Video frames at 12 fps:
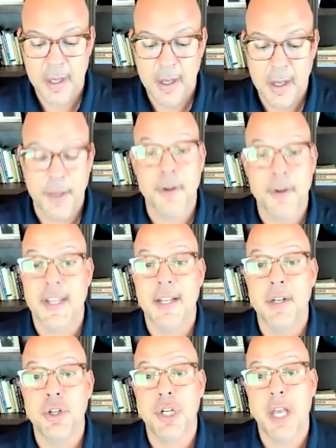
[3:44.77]
There is
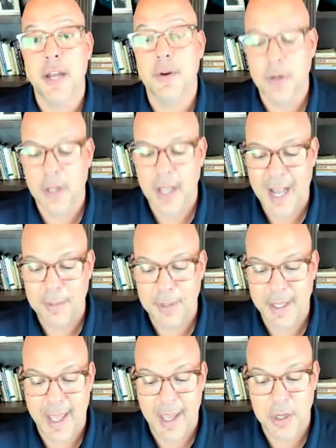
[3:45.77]
a general
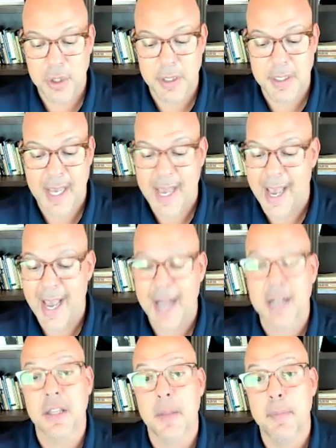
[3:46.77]
obligation to
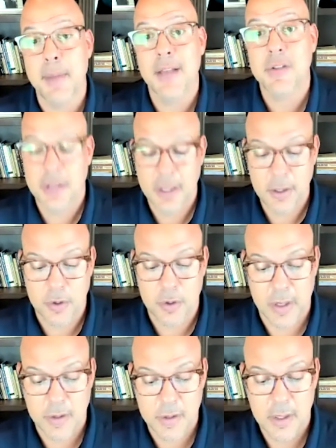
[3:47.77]
act in the best
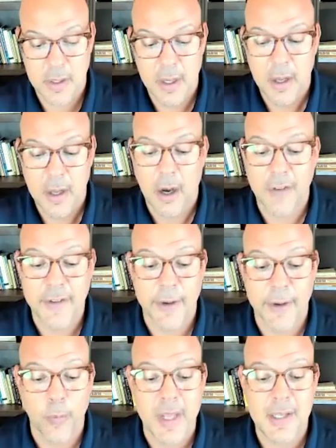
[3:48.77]
interest of
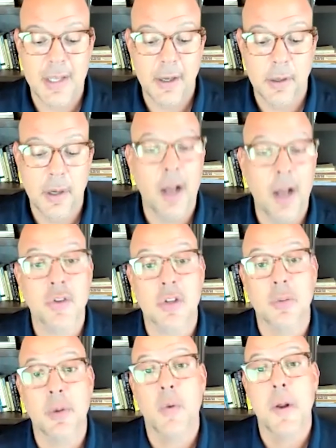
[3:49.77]
a retail
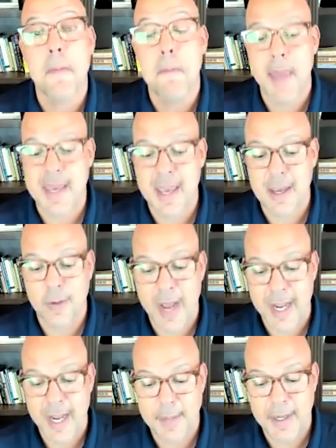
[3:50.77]
customer when making a
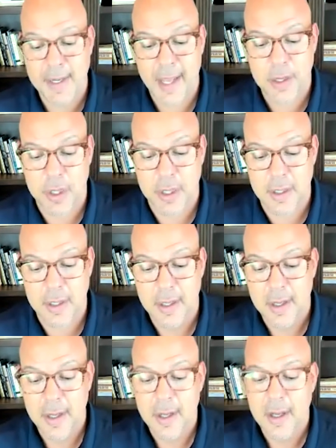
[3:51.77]
recommendation
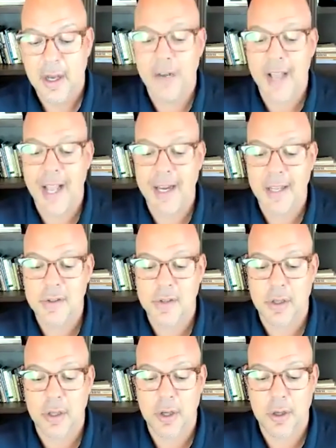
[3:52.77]
of any
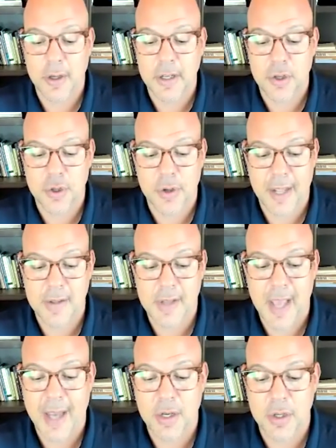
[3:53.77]
securities
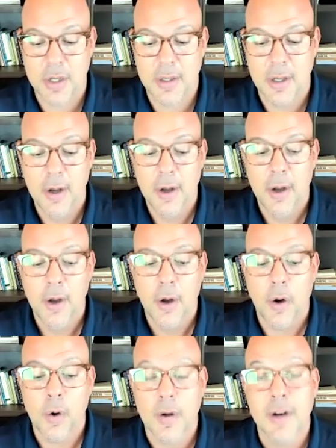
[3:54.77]
transaction
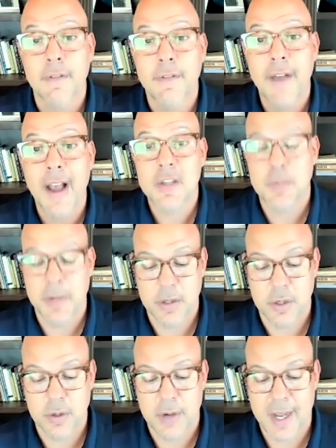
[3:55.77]
or investment
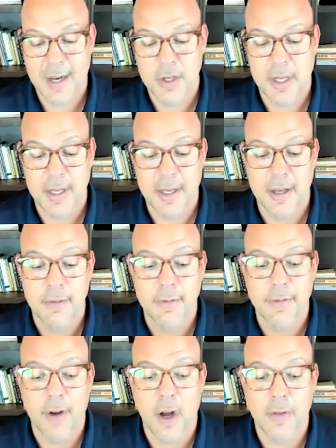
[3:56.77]
strategy
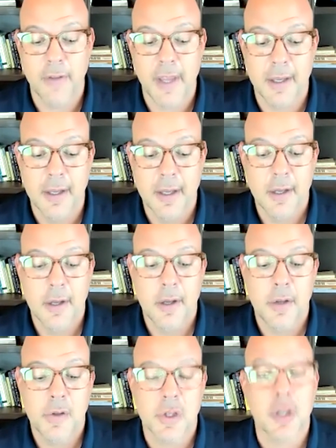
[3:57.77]
involving
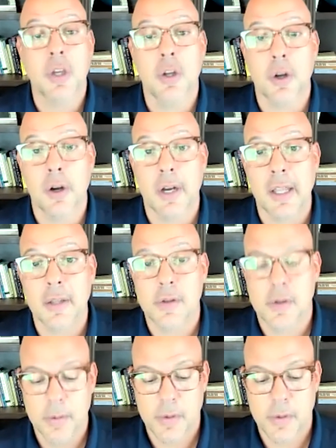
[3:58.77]
securities.